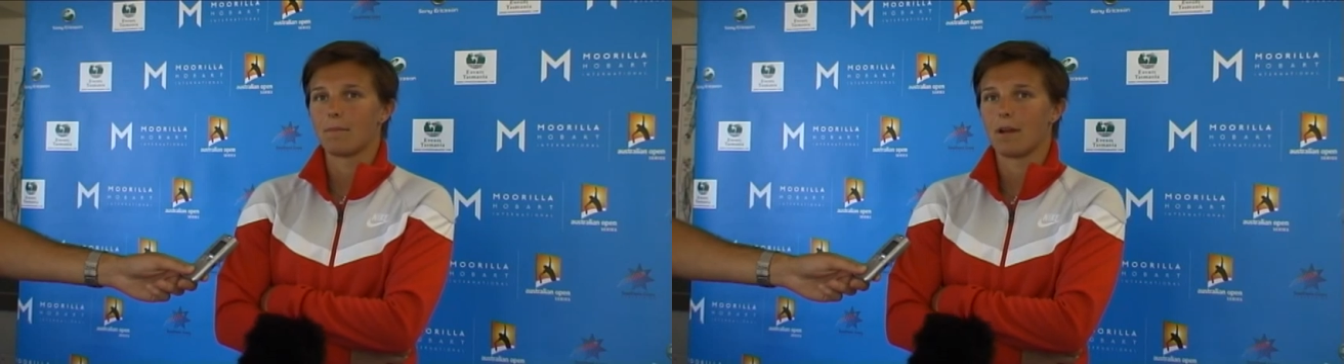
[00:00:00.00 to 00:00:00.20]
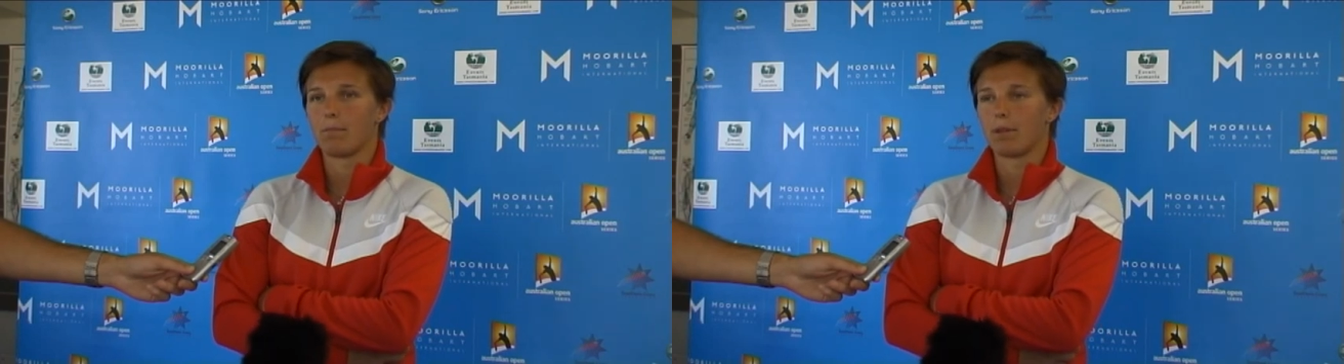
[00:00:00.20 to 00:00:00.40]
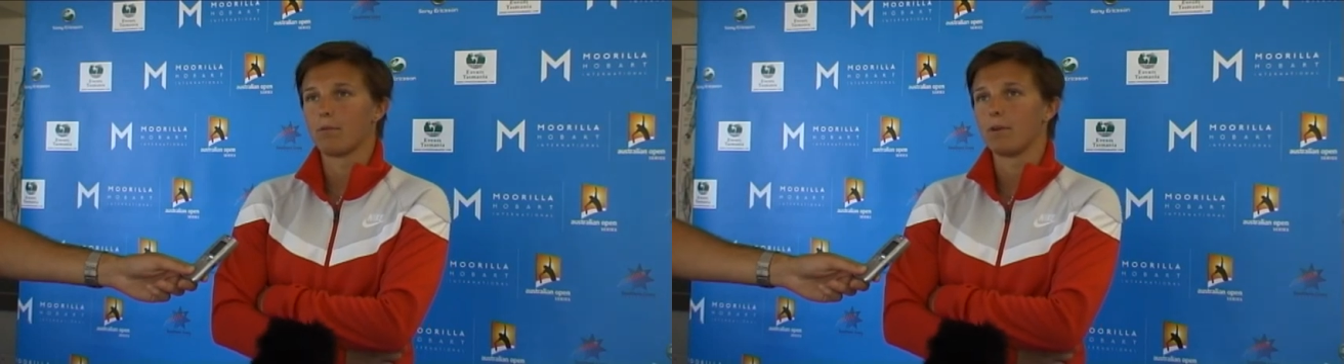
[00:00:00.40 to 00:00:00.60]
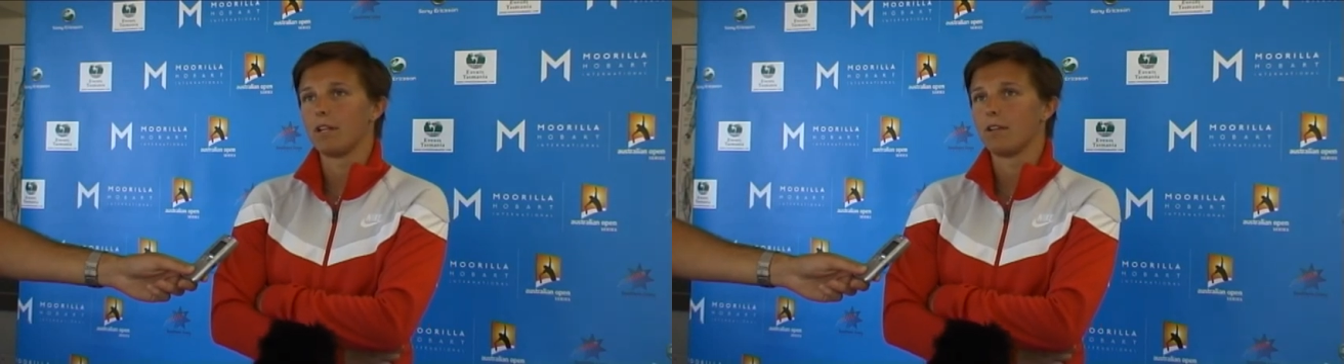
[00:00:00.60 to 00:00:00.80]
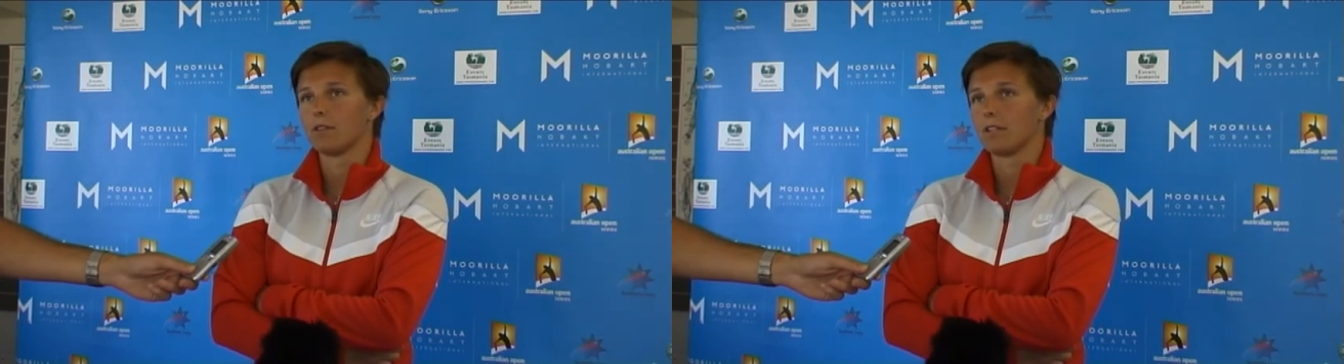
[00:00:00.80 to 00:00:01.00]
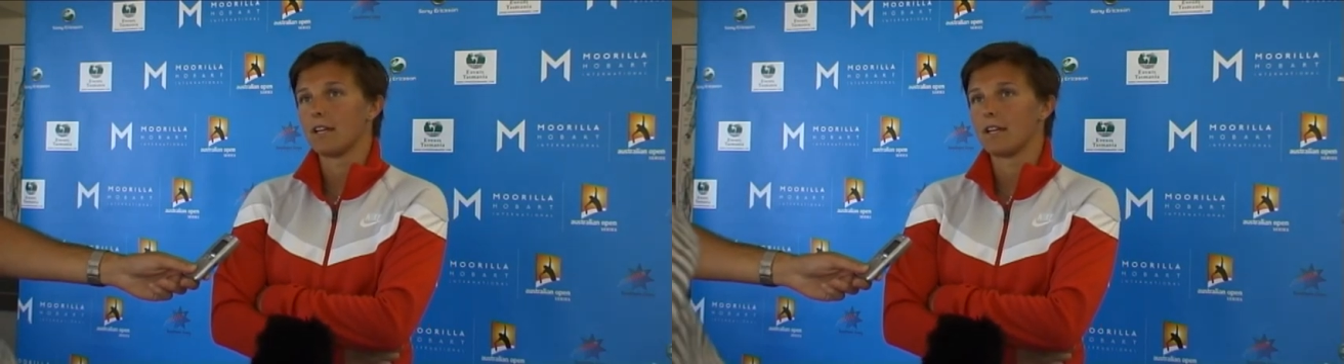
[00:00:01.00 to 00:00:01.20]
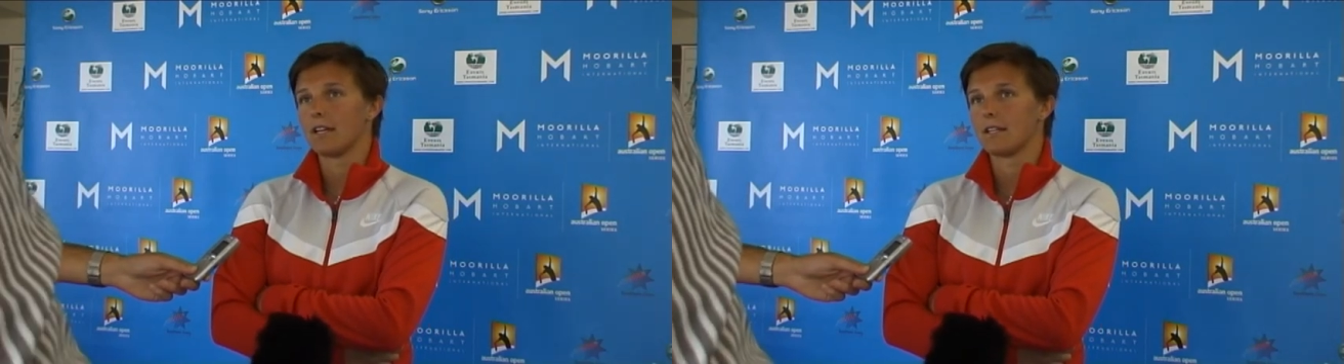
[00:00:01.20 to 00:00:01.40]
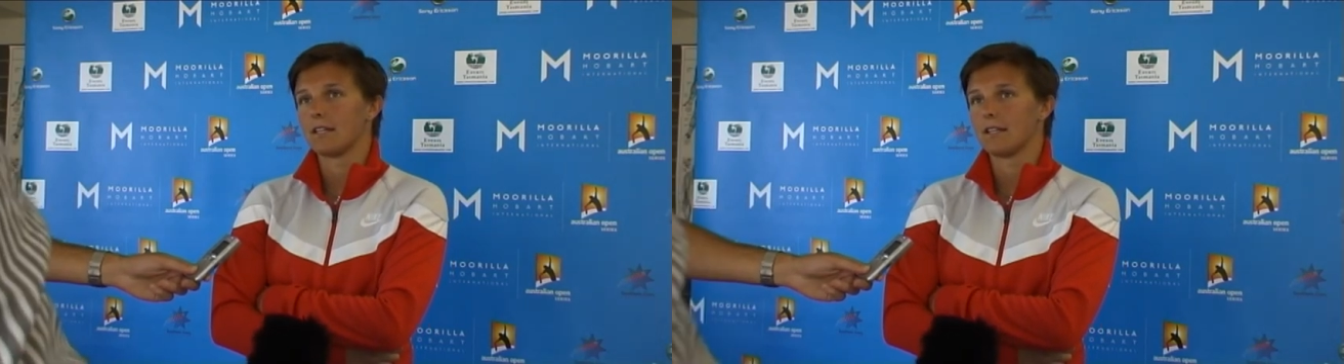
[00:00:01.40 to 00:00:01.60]
I, I played really good today,
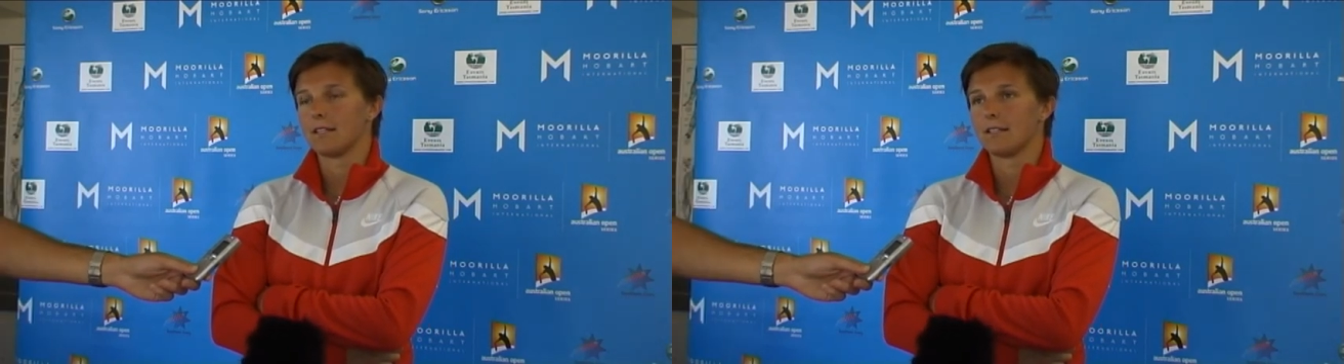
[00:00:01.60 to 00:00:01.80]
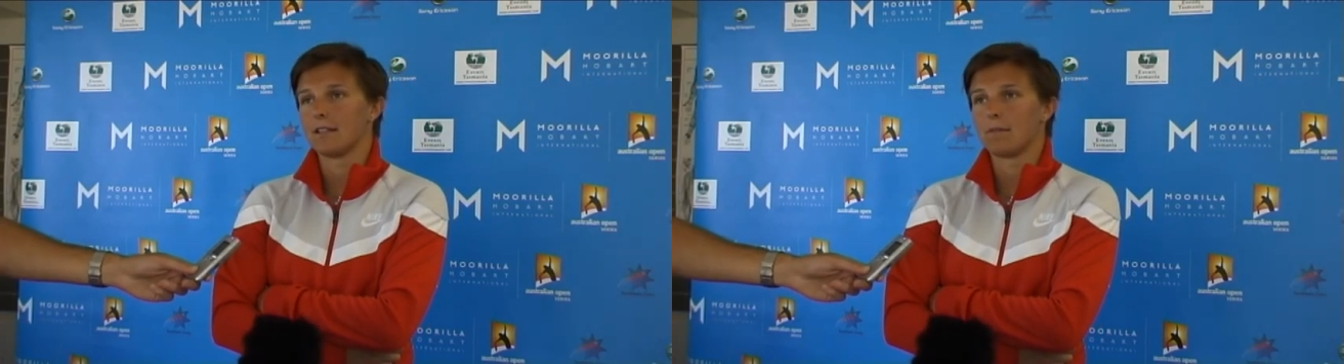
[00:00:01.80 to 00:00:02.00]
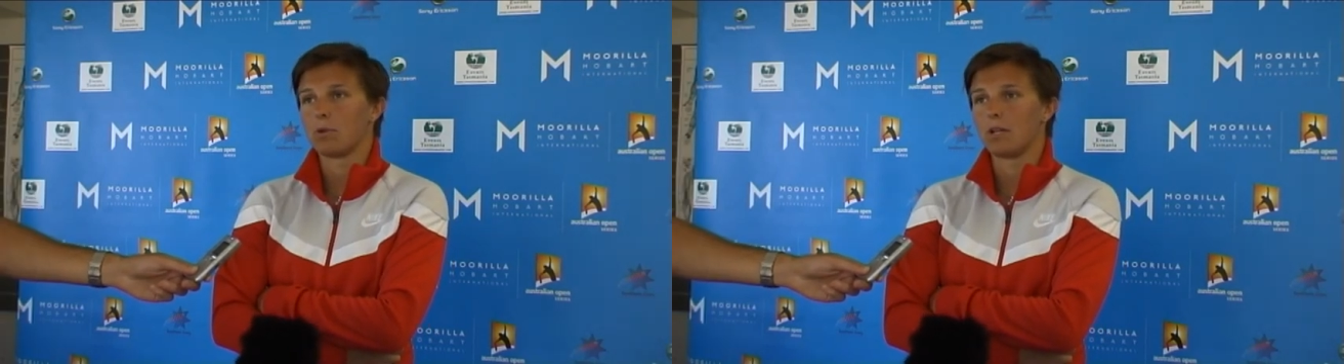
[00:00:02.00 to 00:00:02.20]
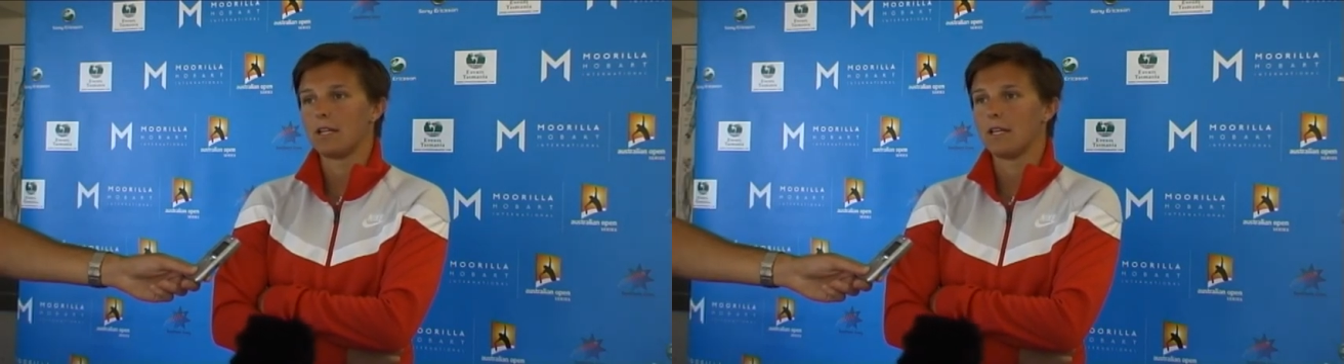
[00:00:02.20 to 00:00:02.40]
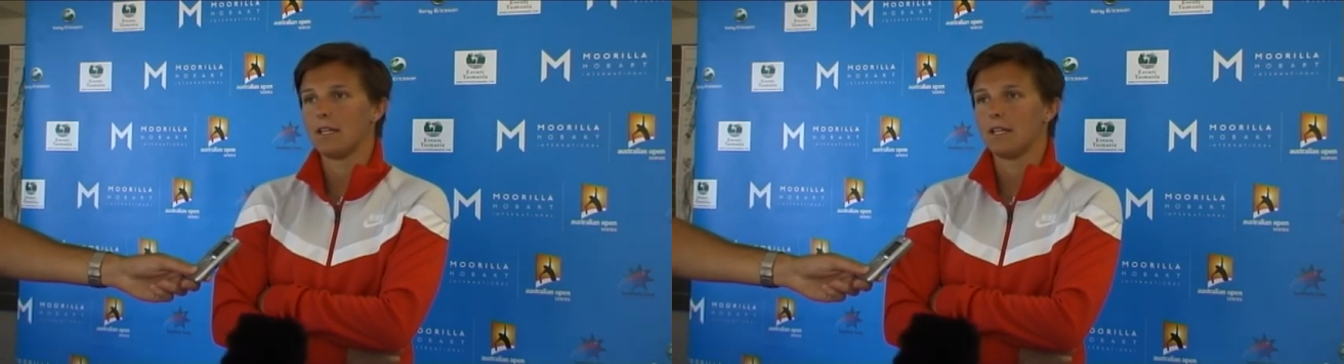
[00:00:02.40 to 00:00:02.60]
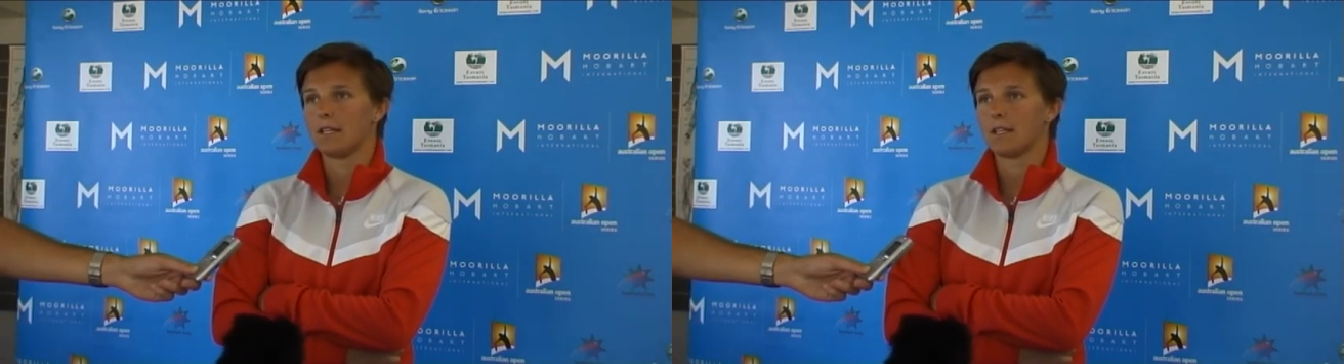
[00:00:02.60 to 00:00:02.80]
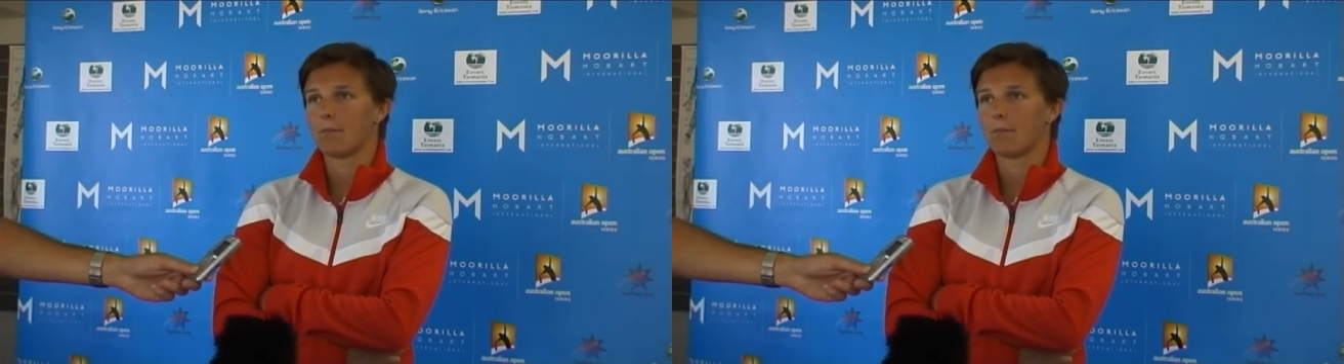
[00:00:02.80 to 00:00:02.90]
and, and I'm really